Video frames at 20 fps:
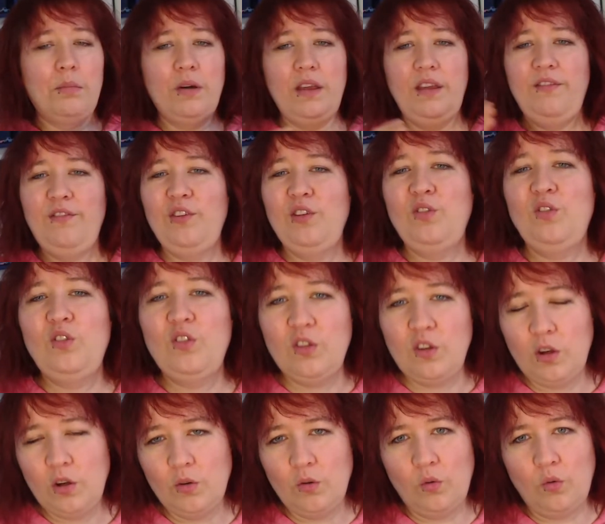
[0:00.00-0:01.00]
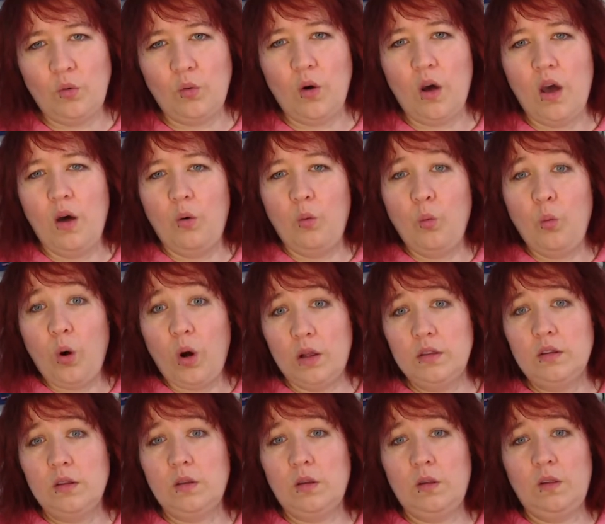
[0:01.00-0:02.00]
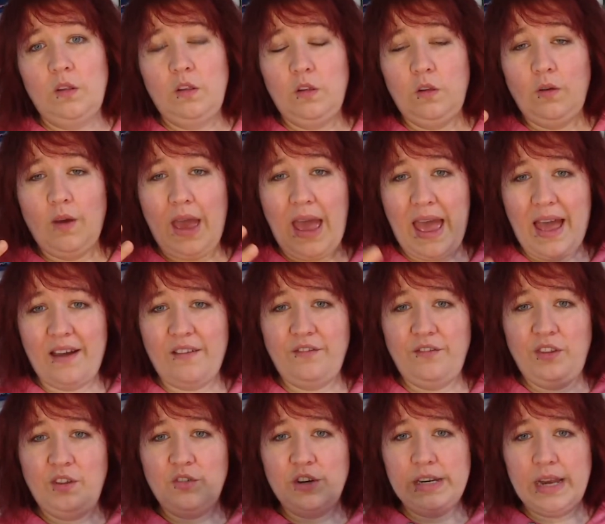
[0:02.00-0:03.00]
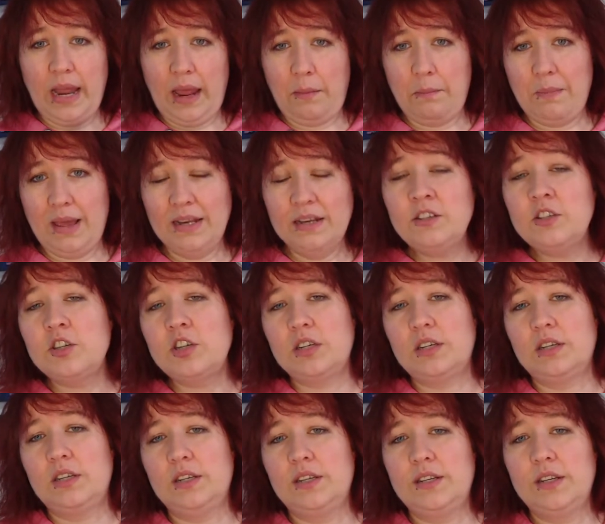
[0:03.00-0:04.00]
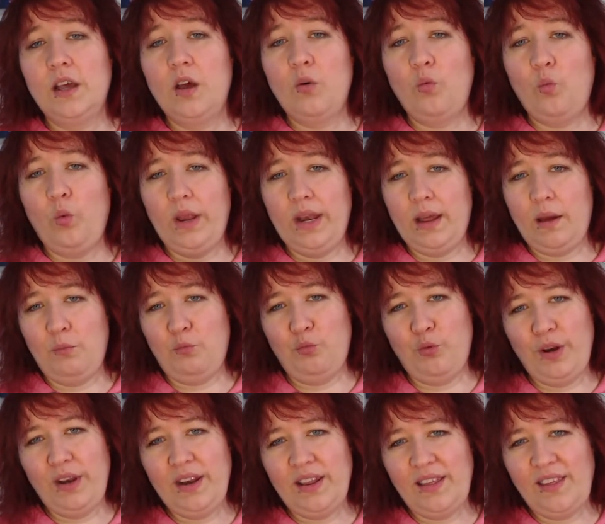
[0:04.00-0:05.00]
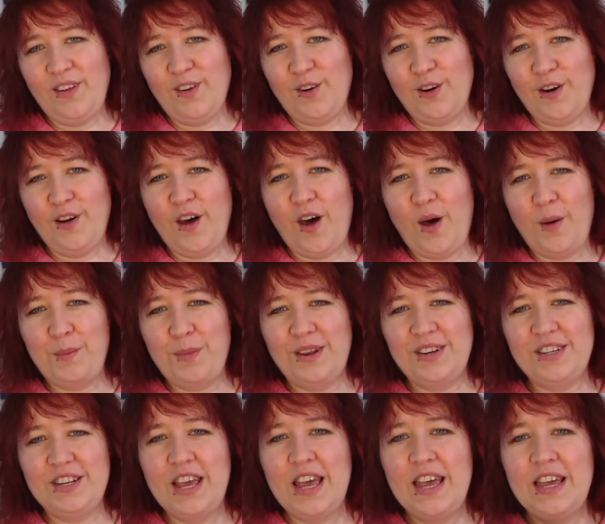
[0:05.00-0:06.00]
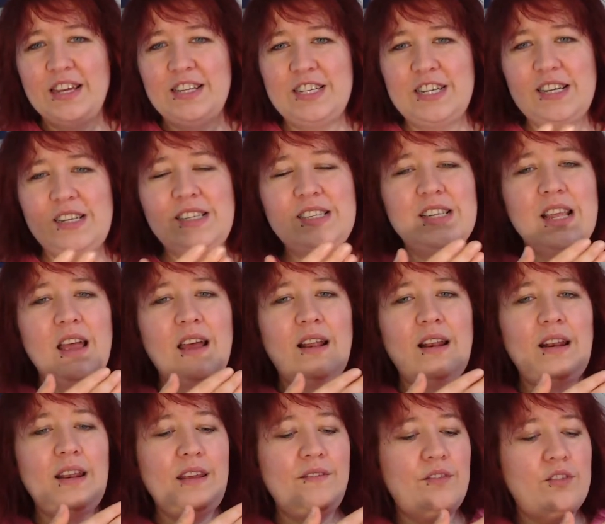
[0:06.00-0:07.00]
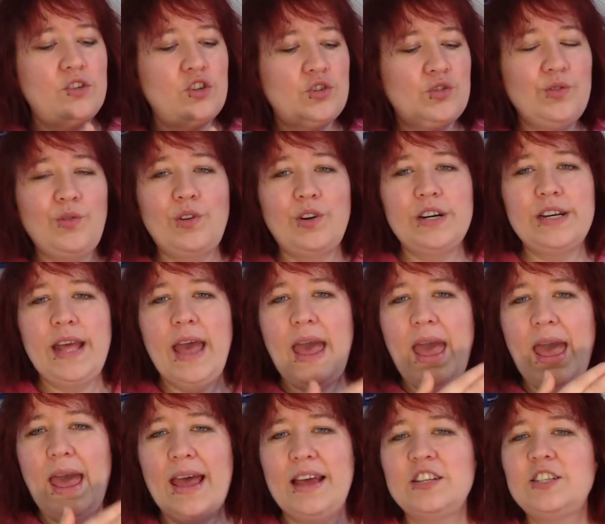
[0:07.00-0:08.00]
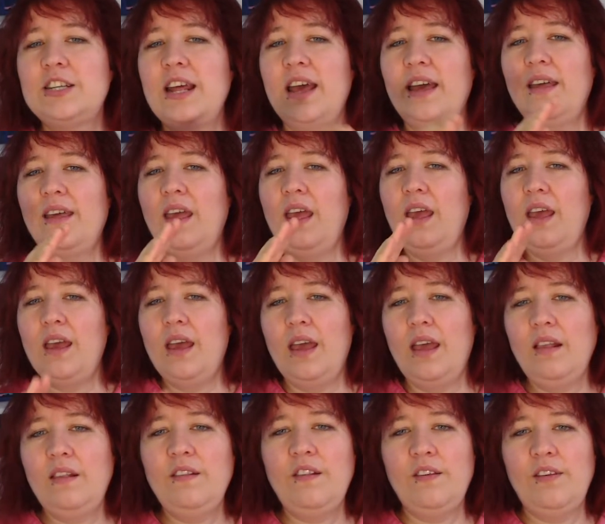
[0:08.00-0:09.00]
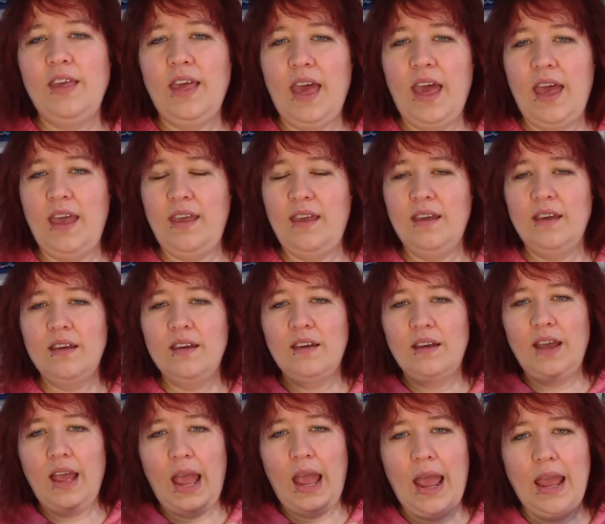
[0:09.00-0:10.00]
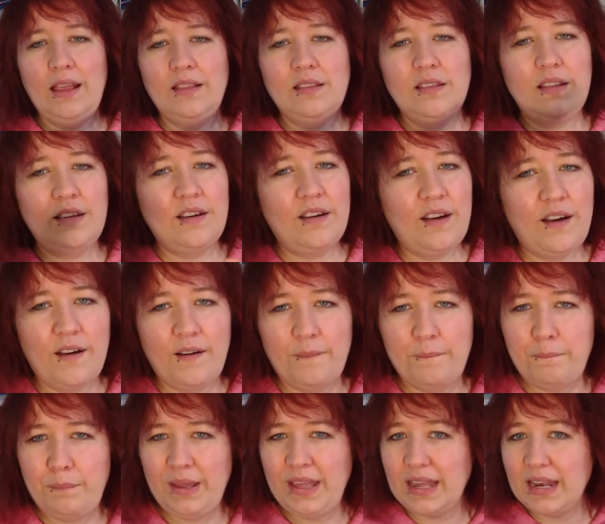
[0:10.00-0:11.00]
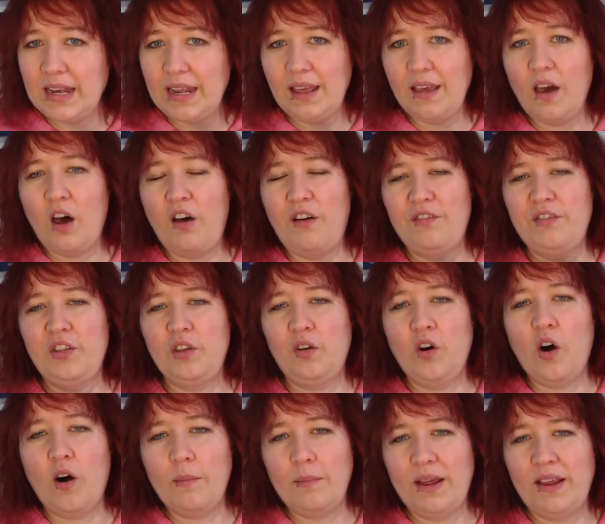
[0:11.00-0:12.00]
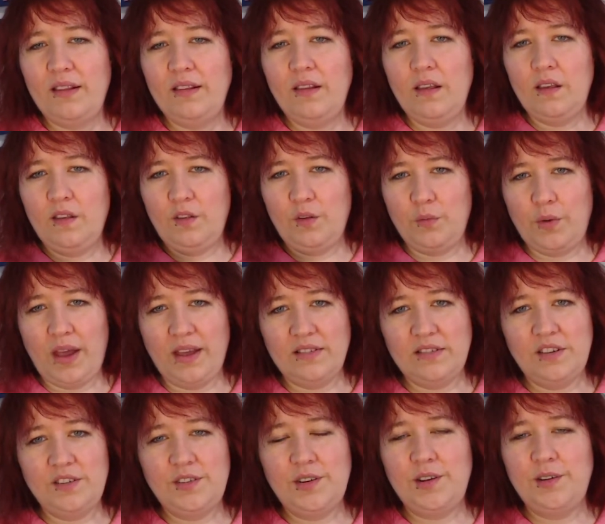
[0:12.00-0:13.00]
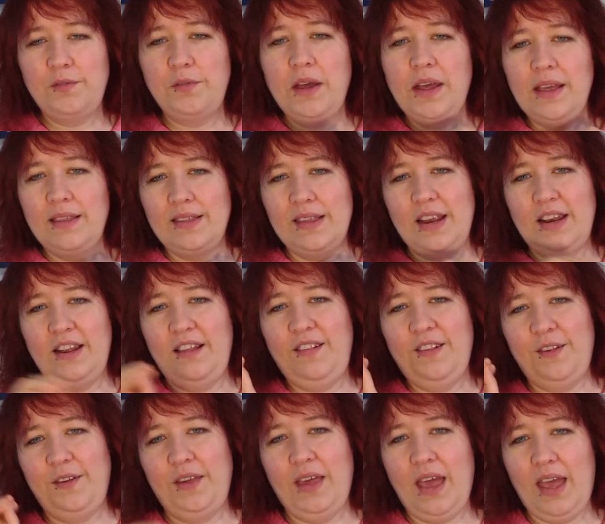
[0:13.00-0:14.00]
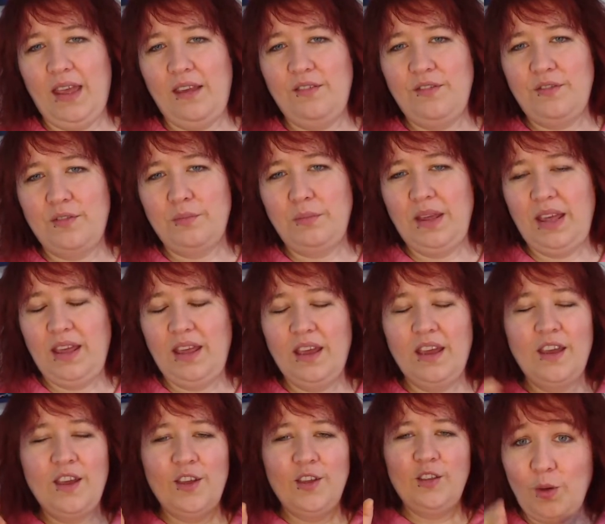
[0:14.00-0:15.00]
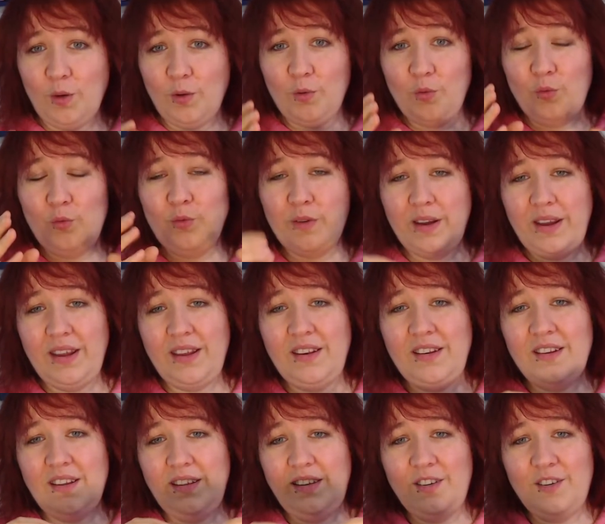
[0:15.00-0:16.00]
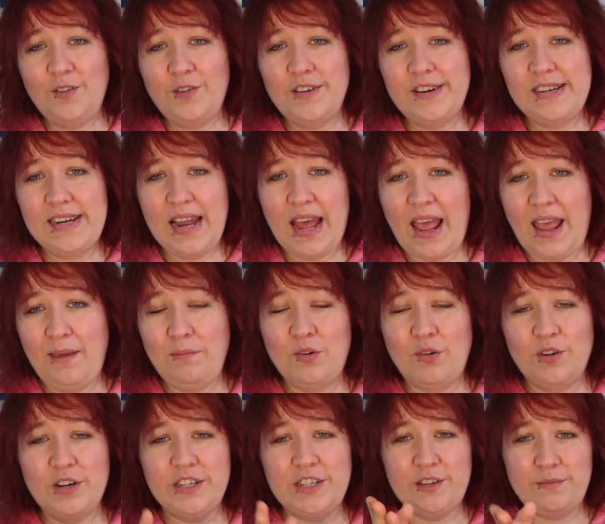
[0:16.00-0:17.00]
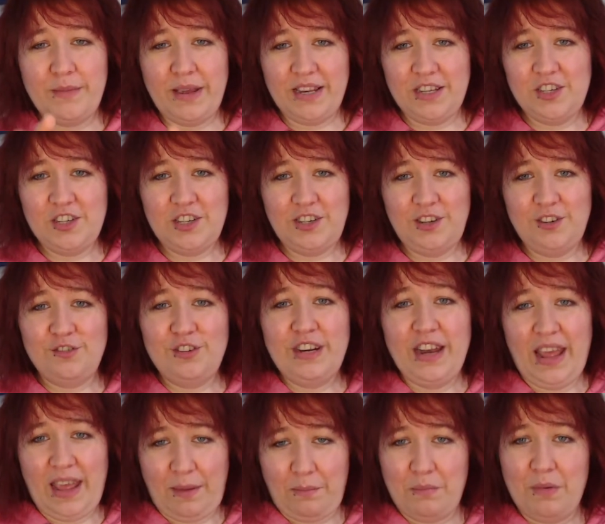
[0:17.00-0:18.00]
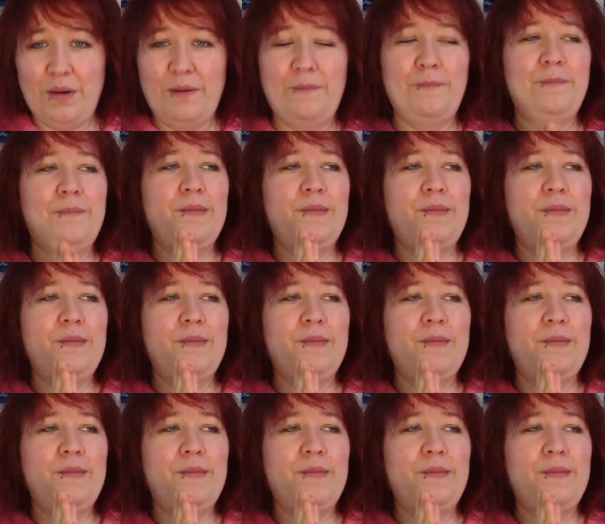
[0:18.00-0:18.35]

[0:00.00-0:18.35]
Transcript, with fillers: But if you do want to have your name mentioned when I'm reading your comment, just leave a short hashtag it's okay in the beginning of the comment so I do know that it's okay for me to read your name or to mention your name.